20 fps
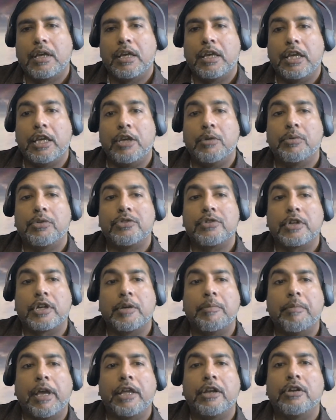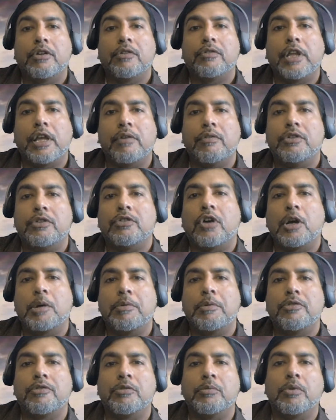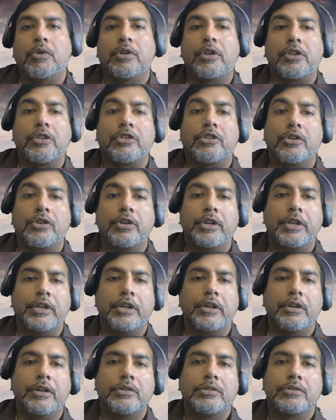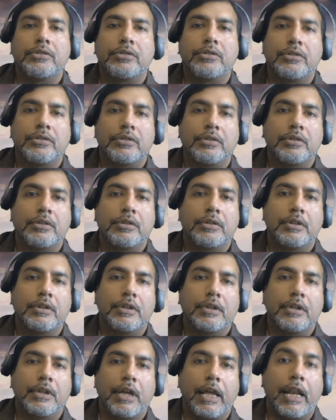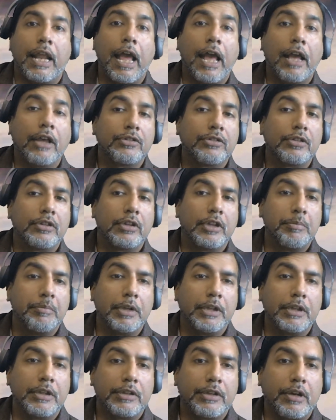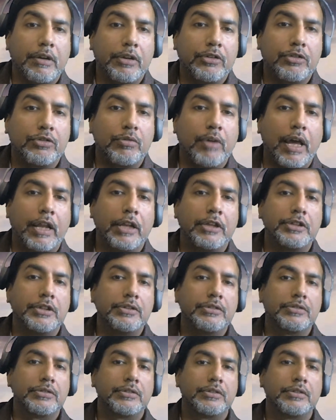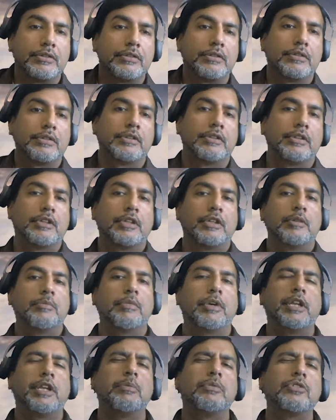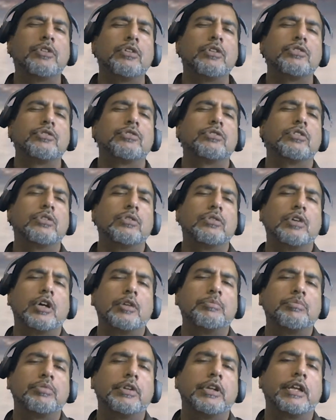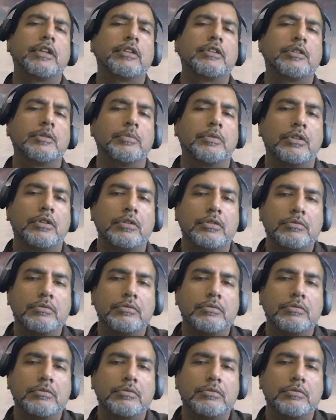He was the commander of David's army for more than 30 years, an excellent military strategist, but he was also unpredictable,